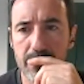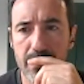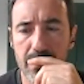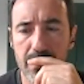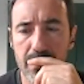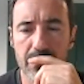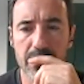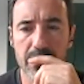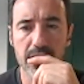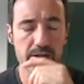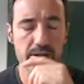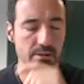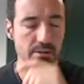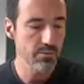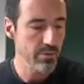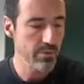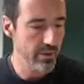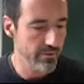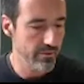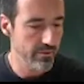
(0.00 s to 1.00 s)
Okay, so
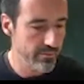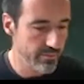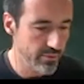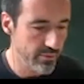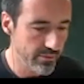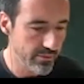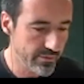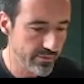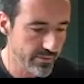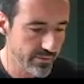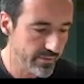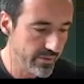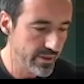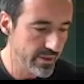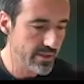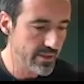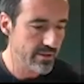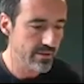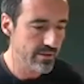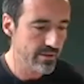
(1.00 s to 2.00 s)
we have proved
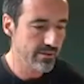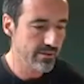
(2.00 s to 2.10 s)
this